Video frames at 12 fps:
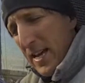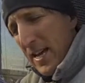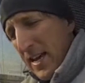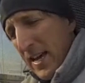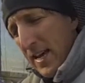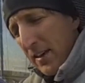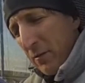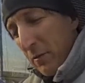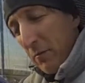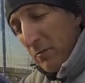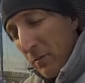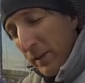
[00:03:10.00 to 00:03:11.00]
and we're
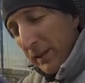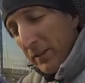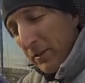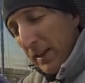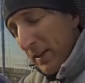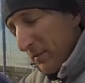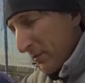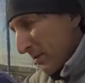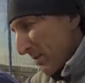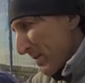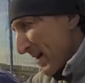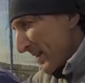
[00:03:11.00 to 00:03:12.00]
really trying to
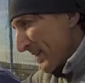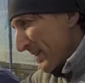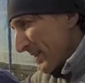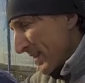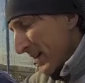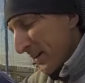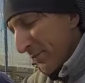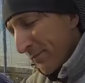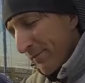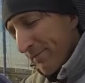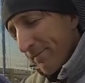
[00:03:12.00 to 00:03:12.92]
rebed the um,